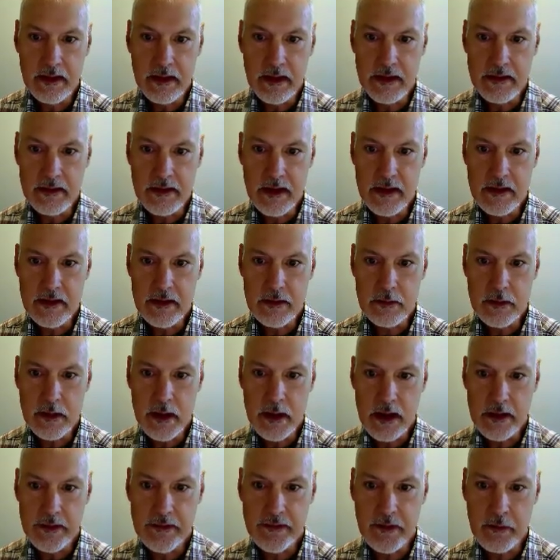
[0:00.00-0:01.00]
And then there
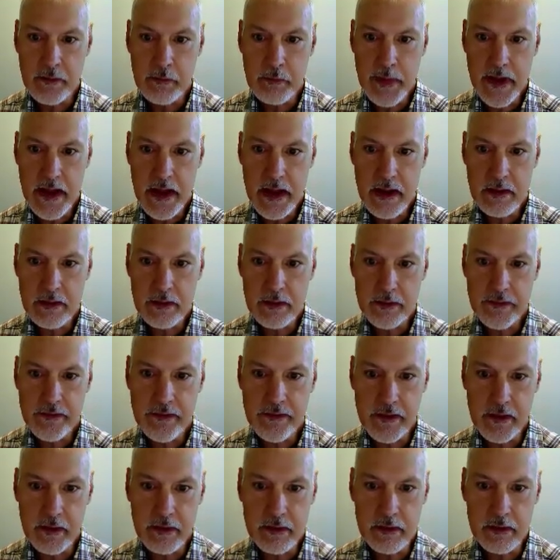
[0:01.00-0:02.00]
are some pairs
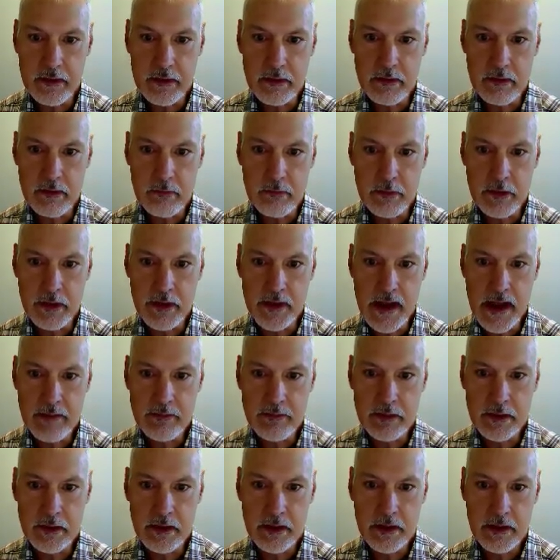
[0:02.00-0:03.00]
that were
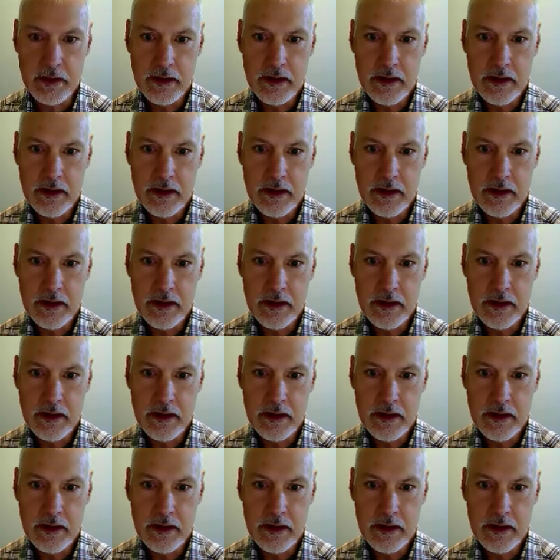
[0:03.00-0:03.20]
never